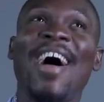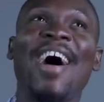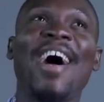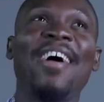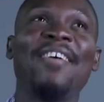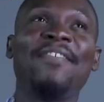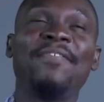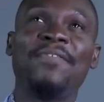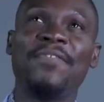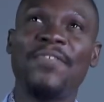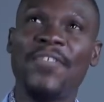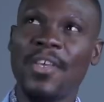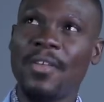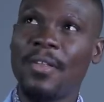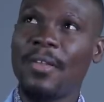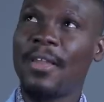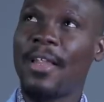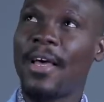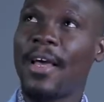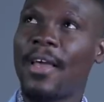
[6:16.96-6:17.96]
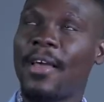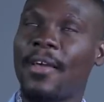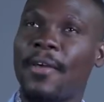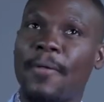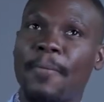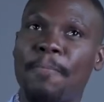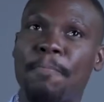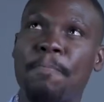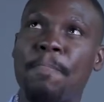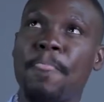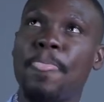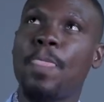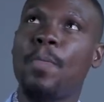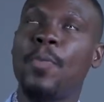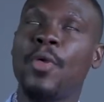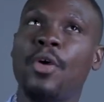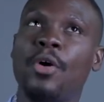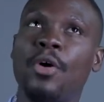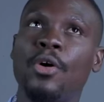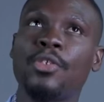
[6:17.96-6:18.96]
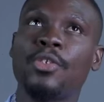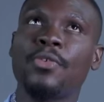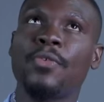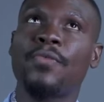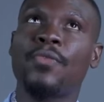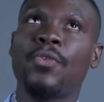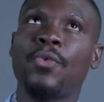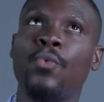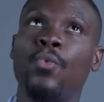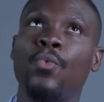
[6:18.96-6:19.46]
I feel like because of the